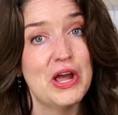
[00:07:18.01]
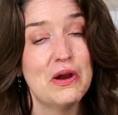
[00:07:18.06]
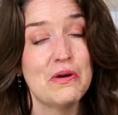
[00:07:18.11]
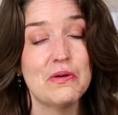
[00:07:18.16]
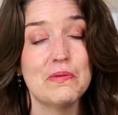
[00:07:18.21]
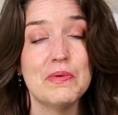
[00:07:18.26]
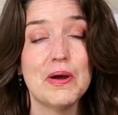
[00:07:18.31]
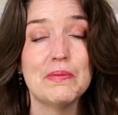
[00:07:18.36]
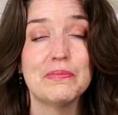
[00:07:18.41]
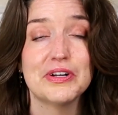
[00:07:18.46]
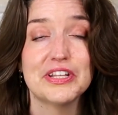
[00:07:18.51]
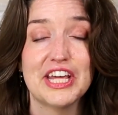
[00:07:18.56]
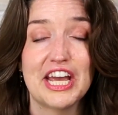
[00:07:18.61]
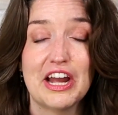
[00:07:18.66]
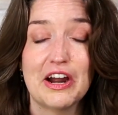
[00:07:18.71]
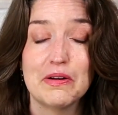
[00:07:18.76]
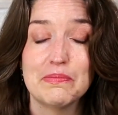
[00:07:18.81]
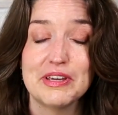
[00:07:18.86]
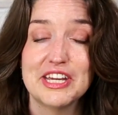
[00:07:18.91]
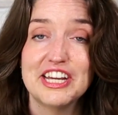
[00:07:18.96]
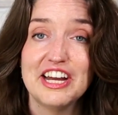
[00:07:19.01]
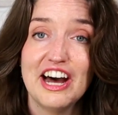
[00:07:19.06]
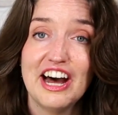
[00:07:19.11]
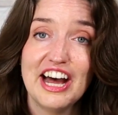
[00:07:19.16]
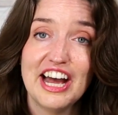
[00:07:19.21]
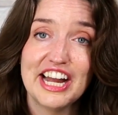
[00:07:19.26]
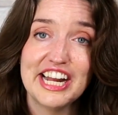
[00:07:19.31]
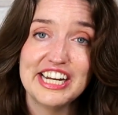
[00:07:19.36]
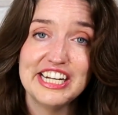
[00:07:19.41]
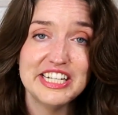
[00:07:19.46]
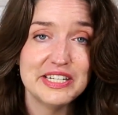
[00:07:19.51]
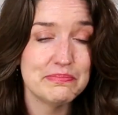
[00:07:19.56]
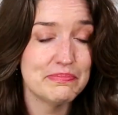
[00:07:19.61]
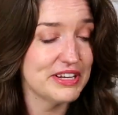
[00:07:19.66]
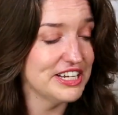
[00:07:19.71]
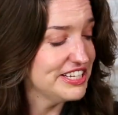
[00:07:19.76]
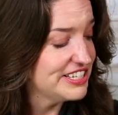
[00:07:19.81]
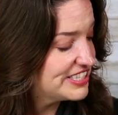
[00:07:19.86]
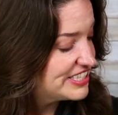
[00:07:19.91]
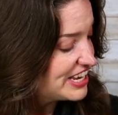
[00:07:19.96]
Remember, they are be kind,
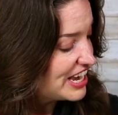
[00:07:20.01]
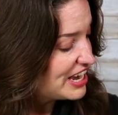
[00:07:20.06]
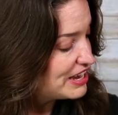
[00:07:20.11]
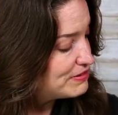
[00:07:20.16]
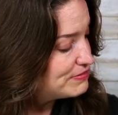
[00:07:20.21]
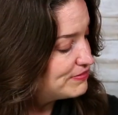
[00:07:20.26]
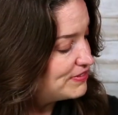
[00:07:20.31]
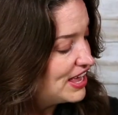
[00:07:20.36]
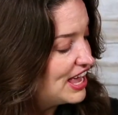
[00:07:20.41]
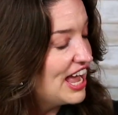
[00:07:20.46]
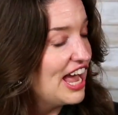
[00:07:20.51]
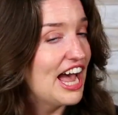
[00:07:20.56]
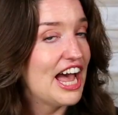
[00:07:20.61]
be safe,